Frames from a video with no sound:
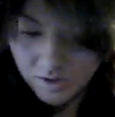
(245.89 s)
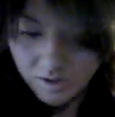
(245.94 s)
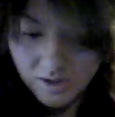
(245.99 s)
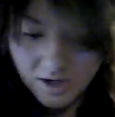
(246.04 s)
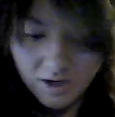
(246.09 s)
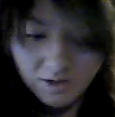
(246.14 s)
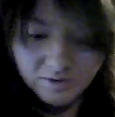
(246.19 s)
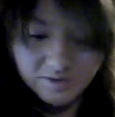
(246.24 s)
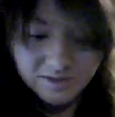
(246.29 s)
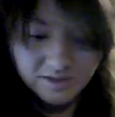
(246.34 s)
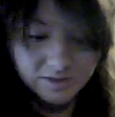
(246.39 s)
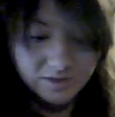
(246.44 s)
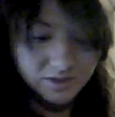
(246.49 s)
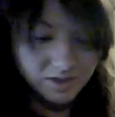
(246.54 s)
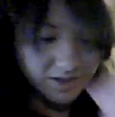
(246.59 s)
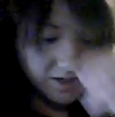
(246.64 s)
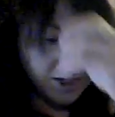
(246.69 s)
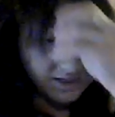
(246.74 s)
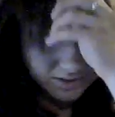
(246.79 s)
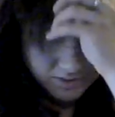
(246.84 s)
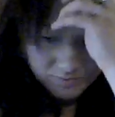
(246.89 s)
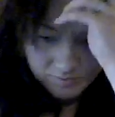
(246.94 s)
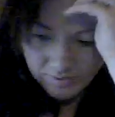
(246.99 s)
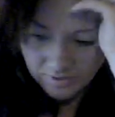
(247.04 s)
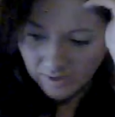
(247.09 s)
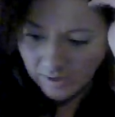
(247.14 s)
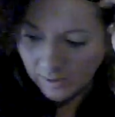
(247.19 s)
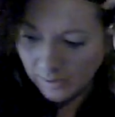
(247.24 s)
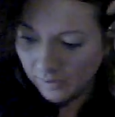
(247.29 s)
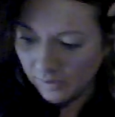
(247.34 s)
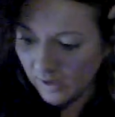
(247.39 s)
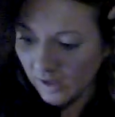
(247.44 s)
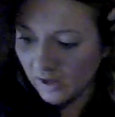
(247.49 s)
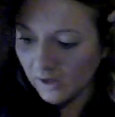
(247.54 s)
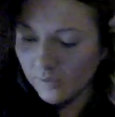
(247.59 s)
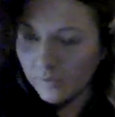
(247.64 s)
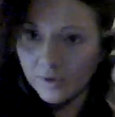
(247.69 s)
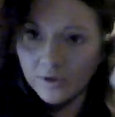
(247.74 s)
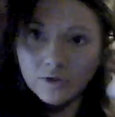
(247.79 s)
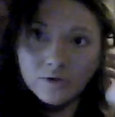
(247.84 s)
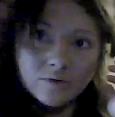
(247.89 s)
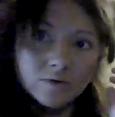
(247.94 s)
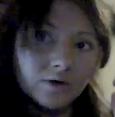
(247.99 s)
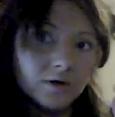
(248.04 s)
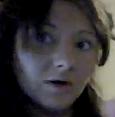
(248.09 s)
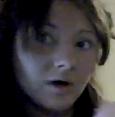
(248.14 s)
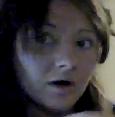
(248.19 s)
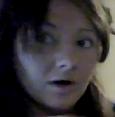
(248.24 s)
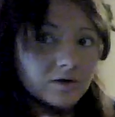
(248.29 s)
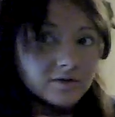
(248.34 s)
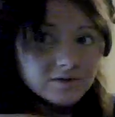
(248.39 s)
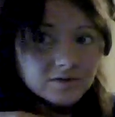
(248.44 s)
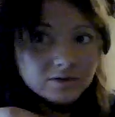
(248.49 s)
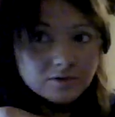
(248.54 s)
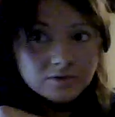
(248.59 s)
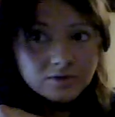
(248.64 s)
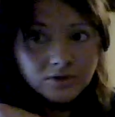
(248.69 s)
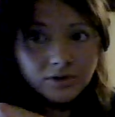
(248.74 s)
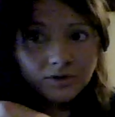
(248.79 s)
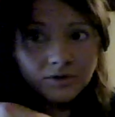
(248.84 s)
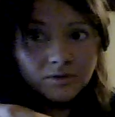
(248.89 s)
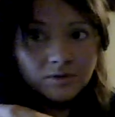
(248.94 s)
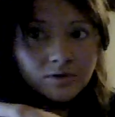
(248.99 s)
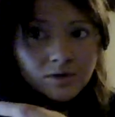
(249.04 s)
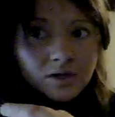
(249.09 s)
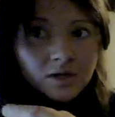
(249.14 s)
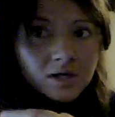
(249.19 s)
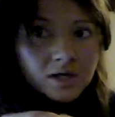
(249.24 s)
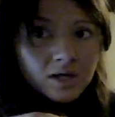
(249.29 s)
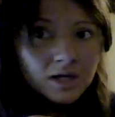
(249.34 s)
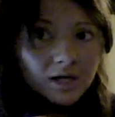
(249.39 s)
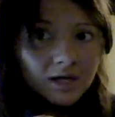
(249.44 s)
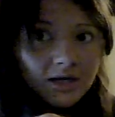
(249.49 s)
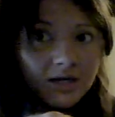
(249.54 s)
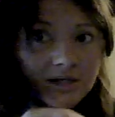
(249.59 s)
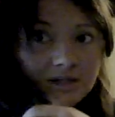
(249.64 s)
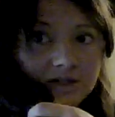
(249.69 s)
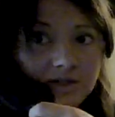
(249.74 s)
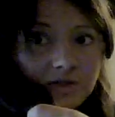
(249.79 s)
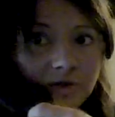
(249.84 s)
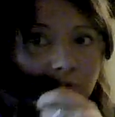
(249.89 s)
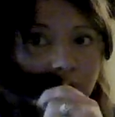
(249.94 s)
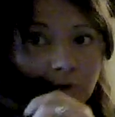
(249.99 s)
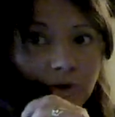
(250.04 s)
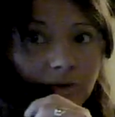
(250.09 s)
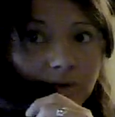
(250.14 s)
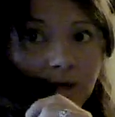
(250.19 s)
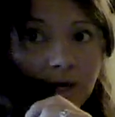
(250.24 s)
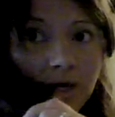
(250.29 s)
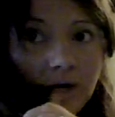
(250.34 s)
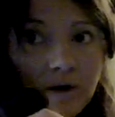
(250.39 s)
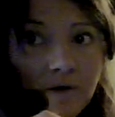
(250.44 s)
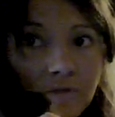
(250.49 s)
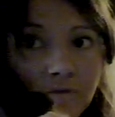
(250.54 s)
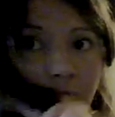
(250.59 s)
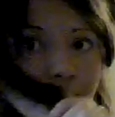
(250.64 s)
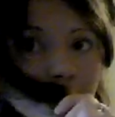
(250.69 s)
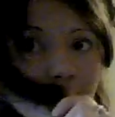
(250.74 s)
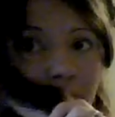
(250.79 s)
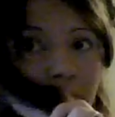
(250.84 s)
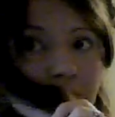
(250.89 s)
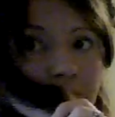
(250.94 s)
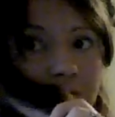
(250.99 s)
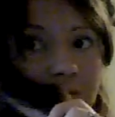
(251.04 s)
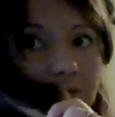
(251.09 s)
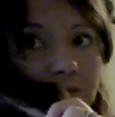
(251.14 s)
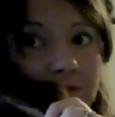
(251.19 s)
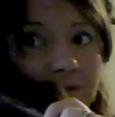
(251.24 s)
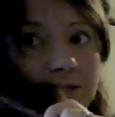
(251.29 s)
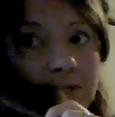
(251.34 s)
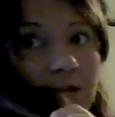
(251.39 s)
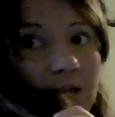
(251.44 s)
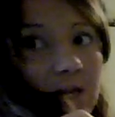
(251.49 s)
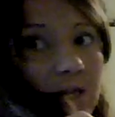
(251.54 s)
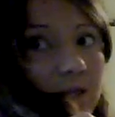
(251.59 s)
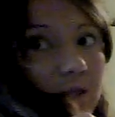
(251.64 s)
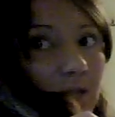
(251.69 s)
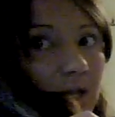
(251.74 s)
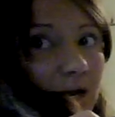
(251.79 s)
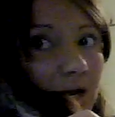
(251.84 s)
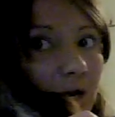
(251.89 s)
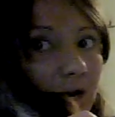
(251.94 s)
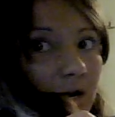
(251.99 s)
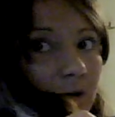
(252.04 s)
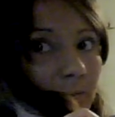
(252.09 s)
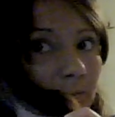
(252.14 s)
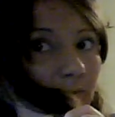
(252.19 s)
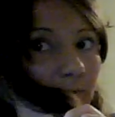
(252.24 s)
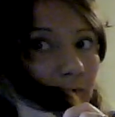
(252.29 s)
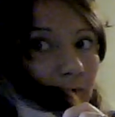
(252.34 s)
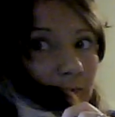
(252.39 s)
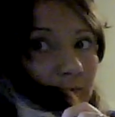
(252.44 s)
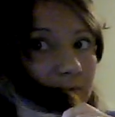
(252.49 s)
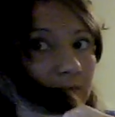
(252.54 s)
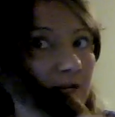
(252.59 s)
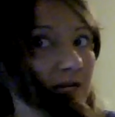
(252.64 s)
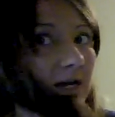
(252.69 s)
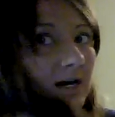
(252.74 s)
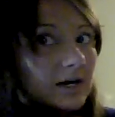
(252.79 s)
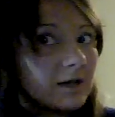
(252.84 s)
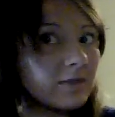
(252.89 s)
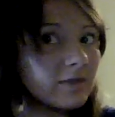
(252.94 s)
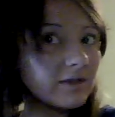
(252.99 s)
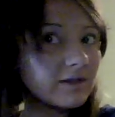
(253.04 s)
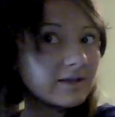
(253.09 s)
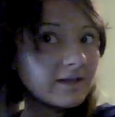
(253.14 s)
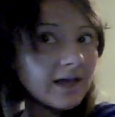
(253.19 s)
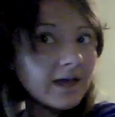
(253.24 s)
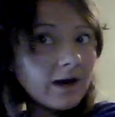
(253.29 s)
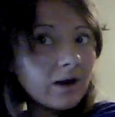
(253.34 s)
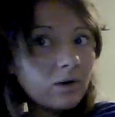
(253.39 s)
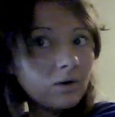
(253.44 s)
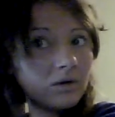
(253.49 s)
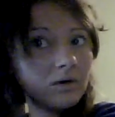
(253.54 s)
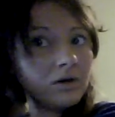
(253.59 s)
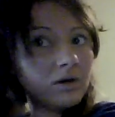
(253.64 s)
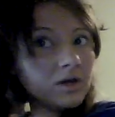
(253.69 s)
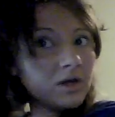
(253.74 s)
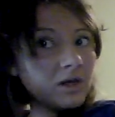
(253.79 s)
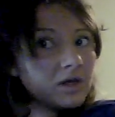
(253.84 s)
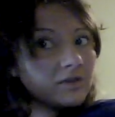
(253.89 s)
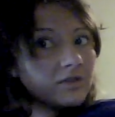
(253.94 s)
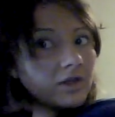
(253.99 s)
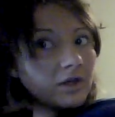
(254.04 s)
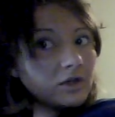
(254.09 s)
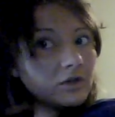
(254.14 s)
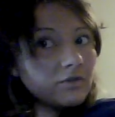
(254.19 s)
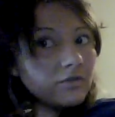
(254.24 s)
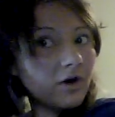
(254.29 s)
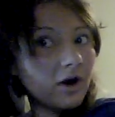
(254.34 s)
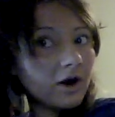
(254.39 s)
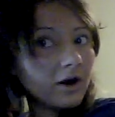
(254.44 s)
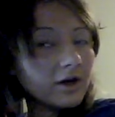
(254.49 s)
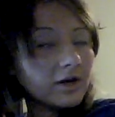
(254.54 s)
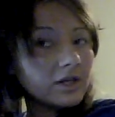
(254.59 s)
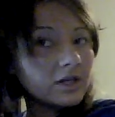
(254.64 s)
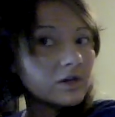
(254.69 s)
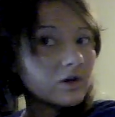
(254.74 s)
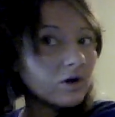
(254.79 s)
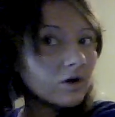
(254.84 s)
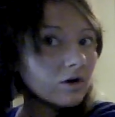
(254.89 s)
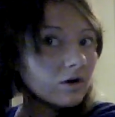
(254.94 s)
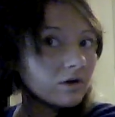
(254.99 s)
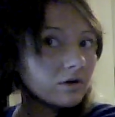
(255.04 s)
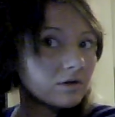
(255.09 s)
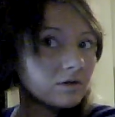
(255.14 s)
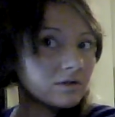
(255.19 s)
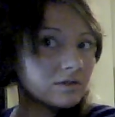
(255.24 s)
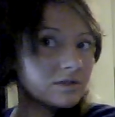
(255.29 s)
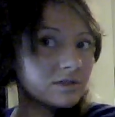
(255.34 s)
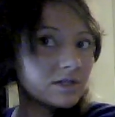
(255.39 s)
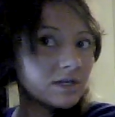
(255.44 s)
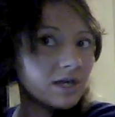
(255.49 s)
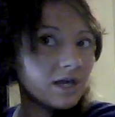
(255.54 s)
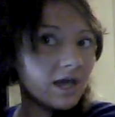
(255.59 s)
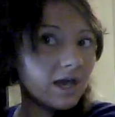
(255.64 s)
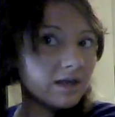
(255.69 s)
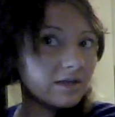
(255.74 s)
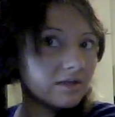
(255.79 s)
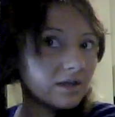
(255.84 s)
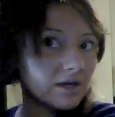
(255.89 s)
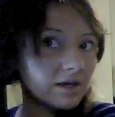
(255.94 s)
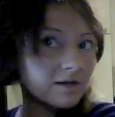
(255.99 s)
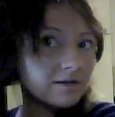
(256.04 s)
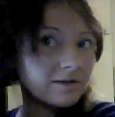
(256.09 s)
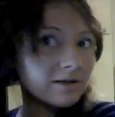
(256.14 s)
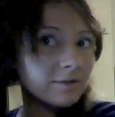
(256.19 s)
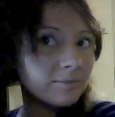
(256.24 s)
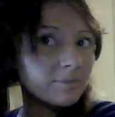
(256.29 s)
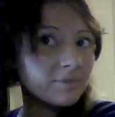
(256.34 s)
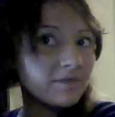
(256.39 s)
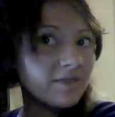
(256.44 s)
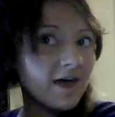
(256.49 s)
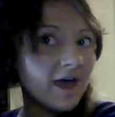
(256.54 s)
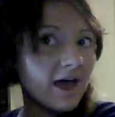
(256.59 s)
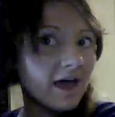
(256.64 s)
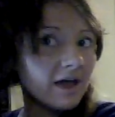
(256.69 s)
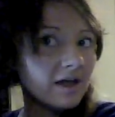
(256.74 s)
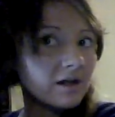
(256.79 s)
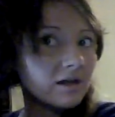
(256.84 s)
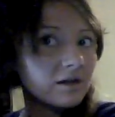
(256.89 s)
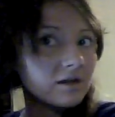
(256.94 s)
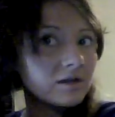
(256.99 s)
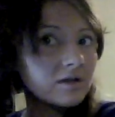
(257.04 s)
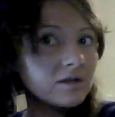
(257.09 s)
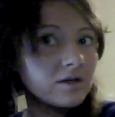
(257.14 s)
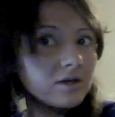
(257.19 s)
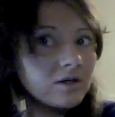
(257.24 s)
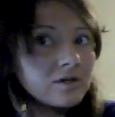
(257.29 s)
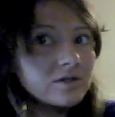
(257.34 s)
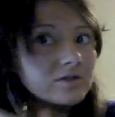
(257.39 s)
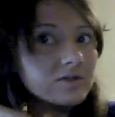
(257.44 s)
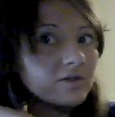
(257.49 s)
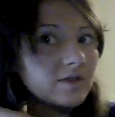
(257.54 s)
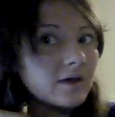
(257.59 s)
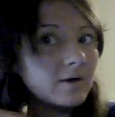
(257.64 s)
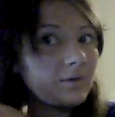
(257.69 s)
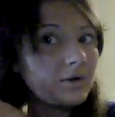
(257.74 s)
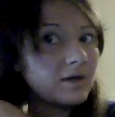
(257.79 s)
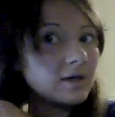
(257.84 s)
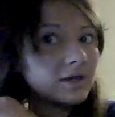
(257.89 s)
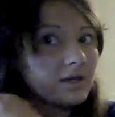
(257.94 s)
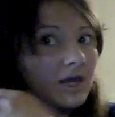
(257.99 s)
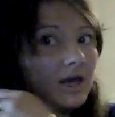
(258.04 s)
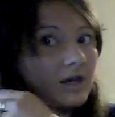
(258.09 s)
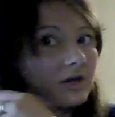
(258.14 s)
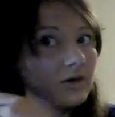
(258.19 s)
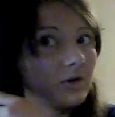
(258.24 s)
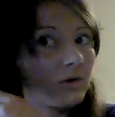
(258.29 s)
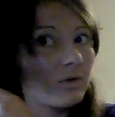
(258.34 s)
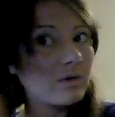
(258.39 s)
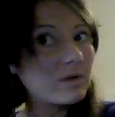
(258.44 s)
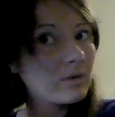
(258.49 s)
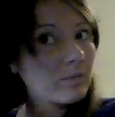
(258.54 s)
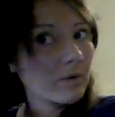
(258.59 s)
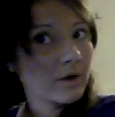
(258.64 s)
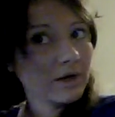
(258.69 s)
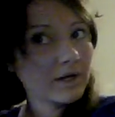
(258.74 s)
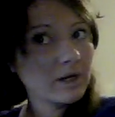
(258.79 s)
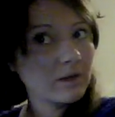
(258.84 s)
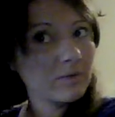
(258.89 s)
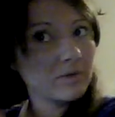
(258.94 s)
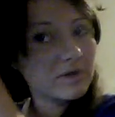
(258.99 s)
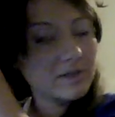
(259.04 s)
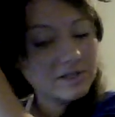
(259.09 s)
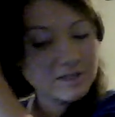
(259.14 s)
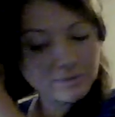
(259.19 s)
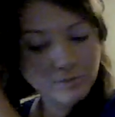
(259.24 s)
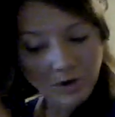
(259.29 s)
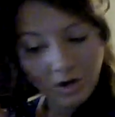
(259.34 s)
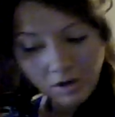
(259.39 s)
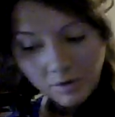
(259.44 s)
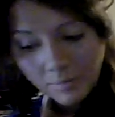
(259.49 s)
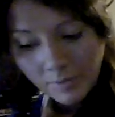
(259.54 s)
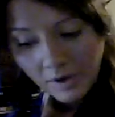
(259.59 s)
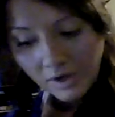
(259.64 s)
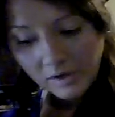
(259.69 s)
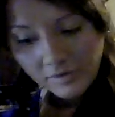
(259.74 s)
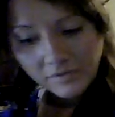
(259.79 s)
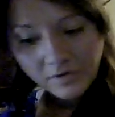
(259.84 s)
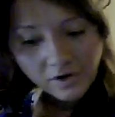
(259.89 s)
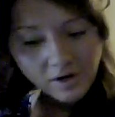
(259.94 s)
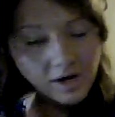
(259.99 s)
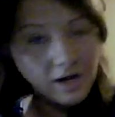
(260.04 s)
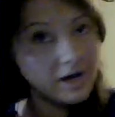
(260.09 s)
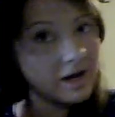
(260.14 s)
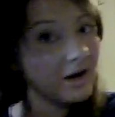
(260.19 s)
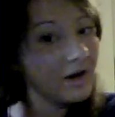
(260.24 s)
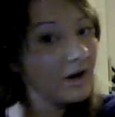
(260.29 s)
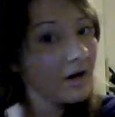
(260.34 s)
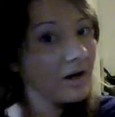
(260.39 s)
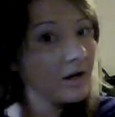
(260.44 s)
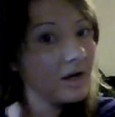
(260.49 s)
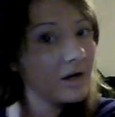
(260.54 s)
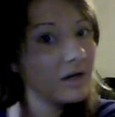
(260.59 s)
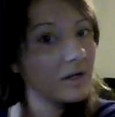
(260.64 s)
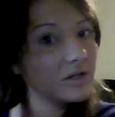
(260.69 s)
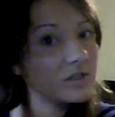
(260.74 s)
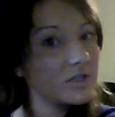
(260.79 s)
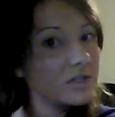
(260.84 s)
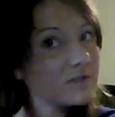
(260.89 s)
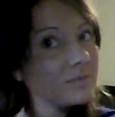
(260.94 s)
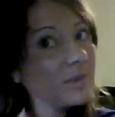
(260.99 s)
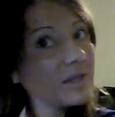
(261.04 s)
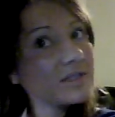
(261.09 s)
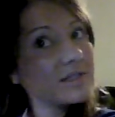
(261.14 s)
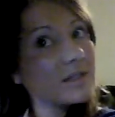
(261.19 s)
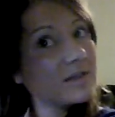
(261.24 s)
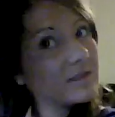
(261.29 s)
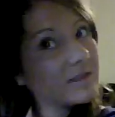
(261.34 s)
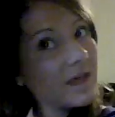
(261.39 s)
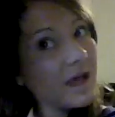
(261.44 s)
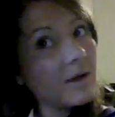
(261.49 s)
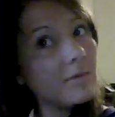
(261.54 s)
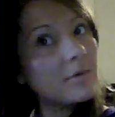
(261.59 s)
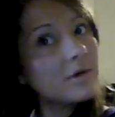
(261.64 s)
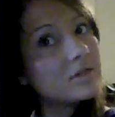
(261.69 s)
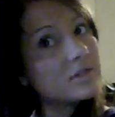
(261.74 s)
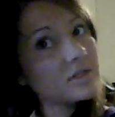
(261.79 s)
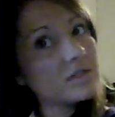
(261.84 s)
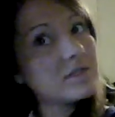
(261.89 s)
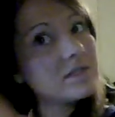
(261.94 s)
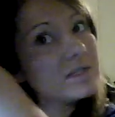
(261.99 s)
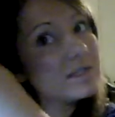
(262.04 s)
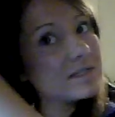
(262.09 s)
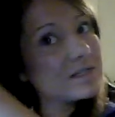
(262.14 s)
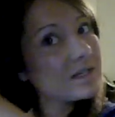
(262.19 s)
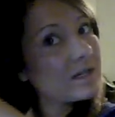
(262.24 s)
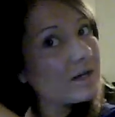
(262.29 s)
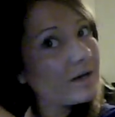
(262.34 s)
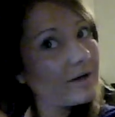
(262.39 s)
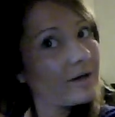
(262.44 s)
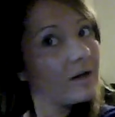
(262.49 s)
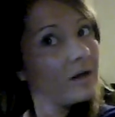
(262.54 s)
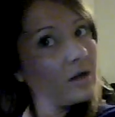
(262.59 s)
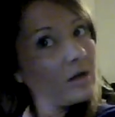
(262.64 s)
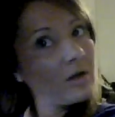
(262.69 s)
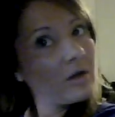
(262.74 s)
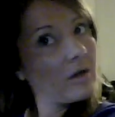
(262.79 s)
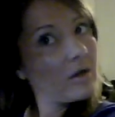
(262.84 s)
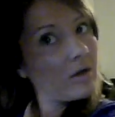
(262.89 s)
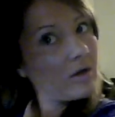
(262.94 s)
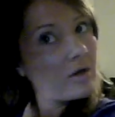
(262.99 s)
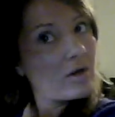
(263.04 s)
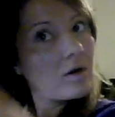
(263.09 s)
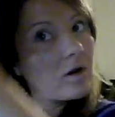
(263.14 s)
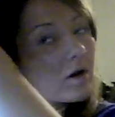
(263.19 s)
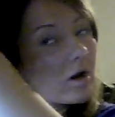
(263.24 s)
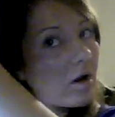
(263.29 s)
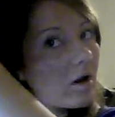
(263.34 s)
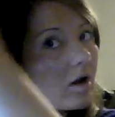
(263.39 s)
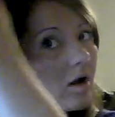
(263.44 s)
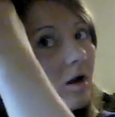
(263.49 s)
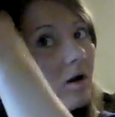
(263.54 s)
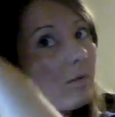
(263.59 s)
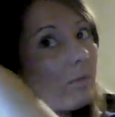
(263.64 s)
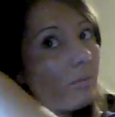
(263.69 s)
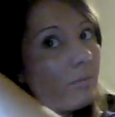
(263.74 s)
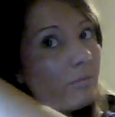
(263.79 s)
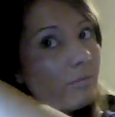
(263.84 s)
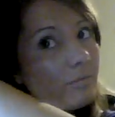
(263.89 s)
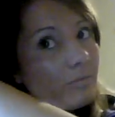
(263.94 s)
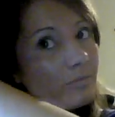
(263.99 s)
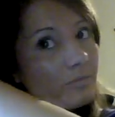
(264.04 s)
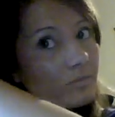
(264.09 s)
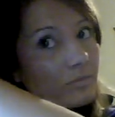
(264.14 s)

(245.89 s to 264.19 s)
Now, since your hair is really thick, what you could also do is, so you don't get confused, is take the hair before you take anything down that you've already curled and then clip that. So that way, again, you're only working with a small part of your hair, and it just makes it that much easier to